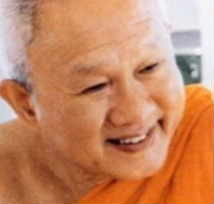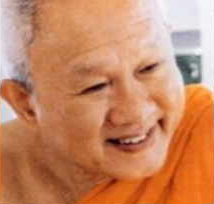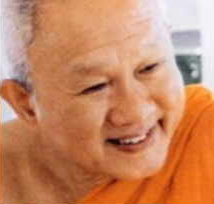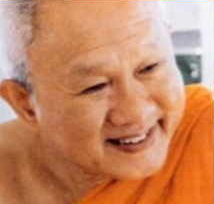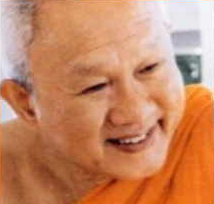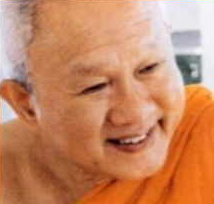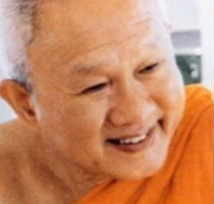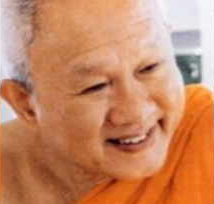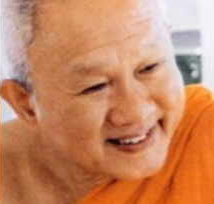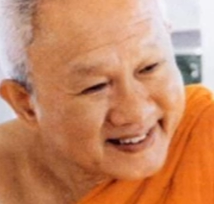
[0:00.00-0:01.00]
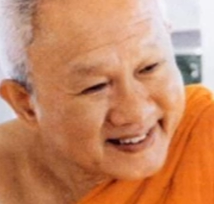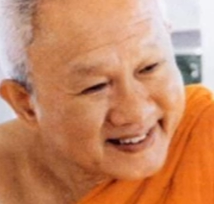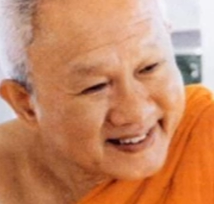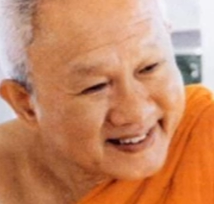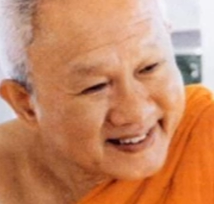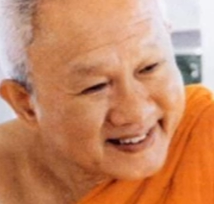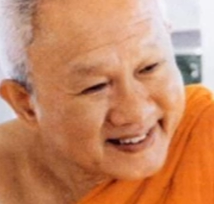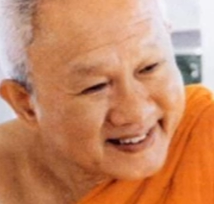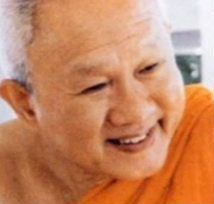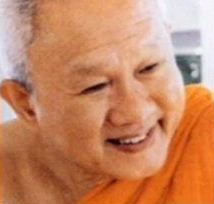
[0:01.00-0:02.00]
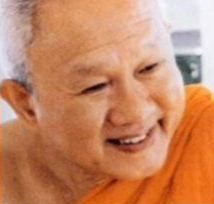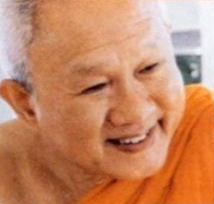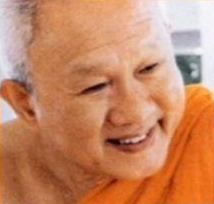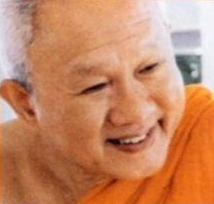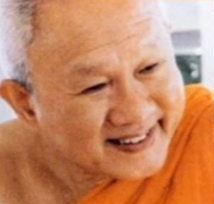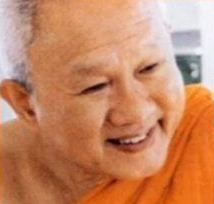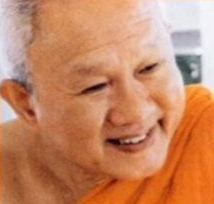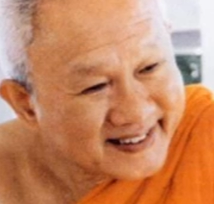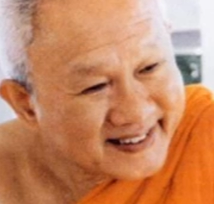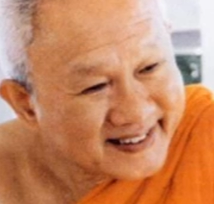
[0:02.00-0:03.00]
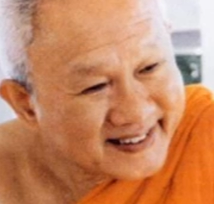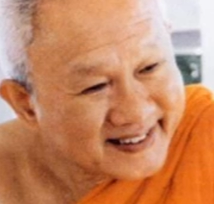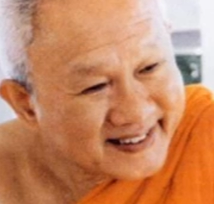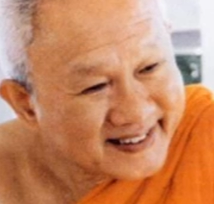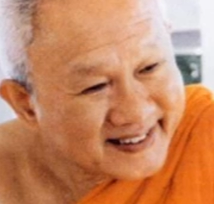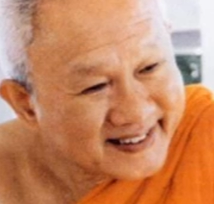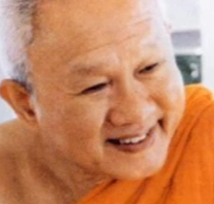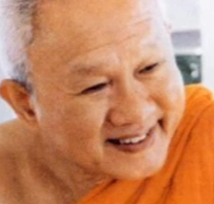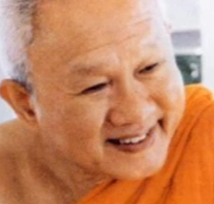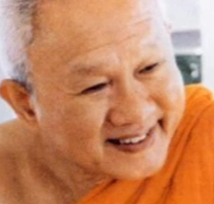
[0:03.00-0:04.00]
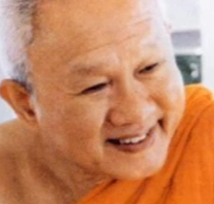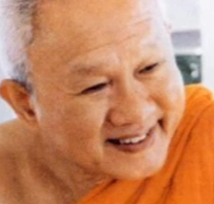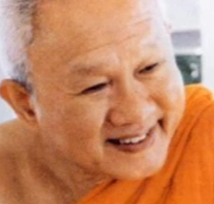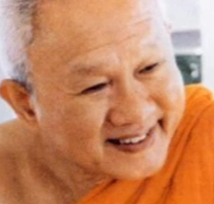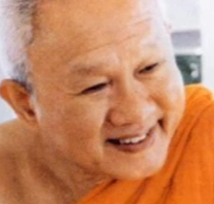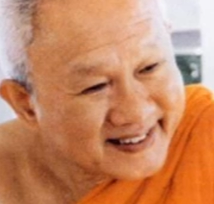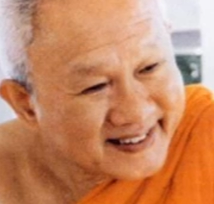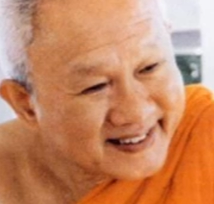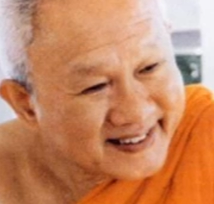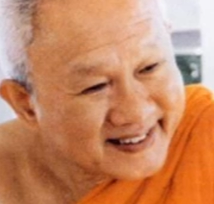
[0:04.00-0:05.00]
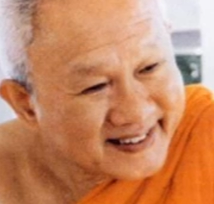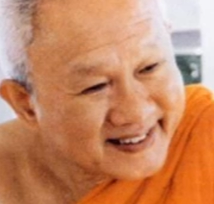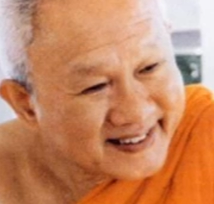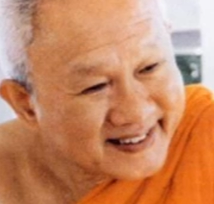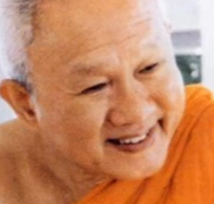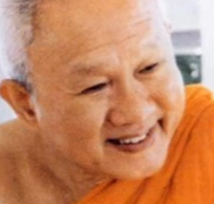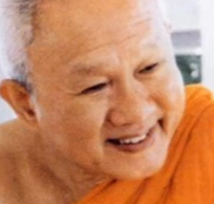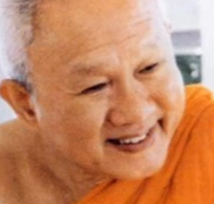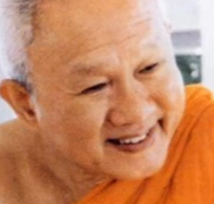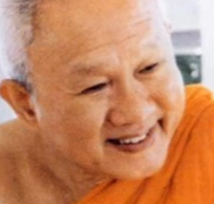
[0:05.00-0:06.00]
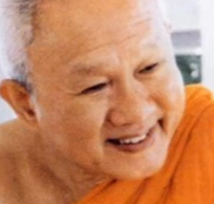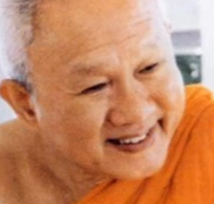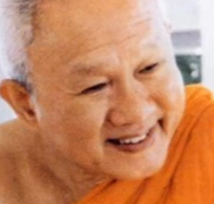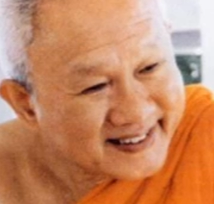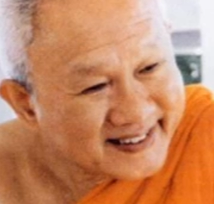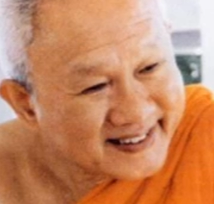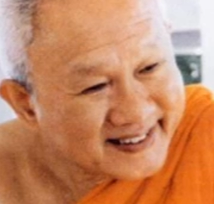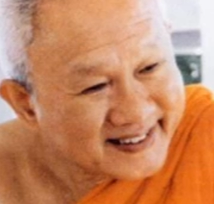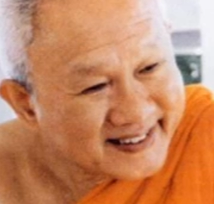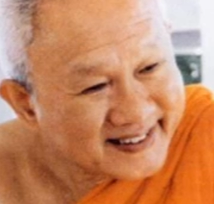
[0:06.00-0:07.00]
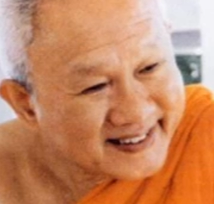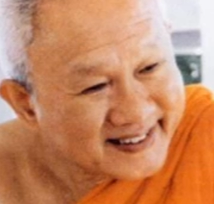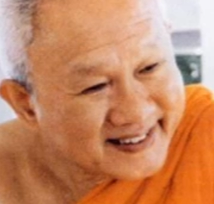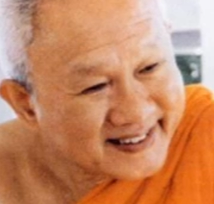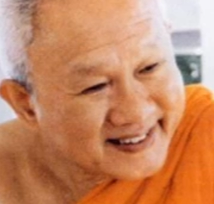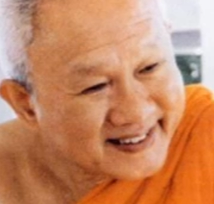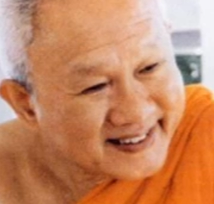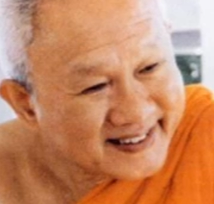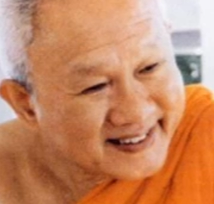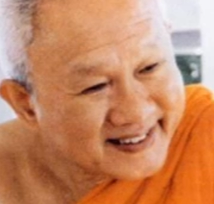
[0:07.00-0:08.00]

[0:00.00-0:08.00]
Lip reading: (no lip movement)